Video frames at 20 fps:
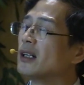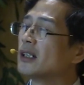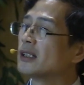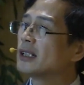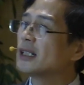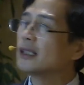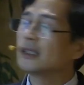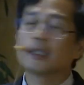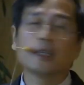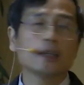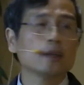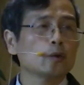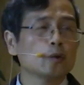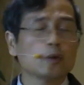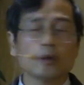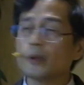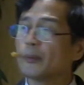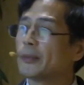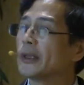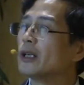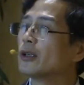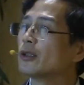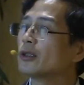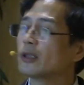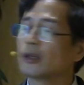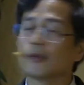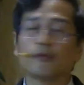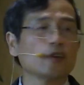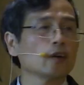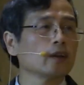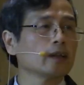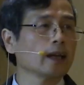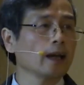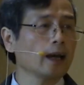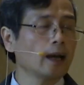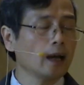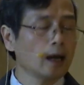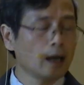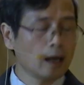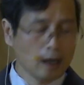system could be used for
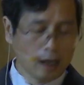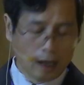the